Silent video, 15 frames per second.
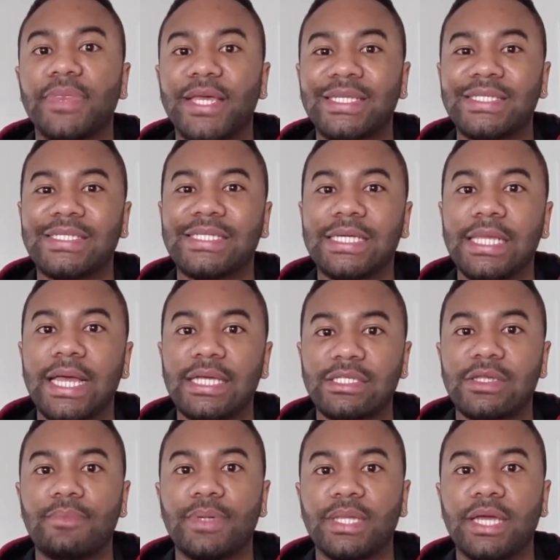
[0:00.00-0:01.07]
It still
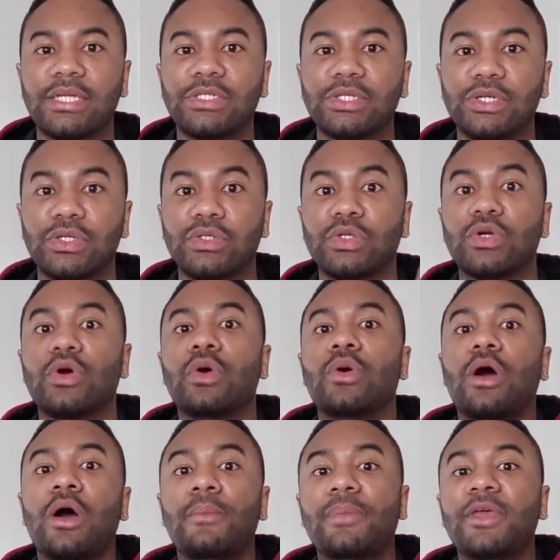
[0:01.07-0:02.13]
has the potential to
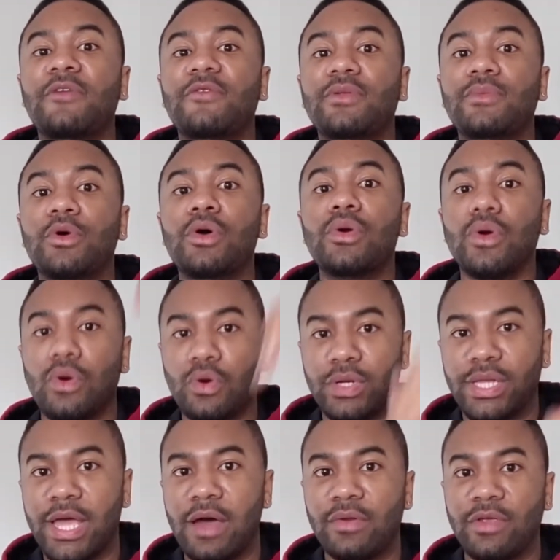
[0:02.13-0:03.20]
go up even more
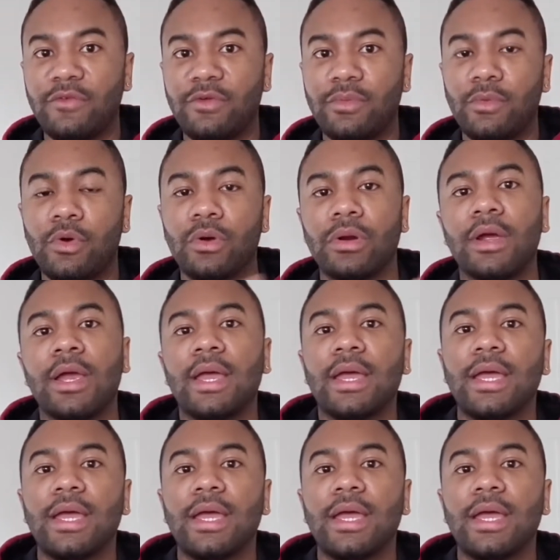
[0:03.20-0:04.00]
or down even more.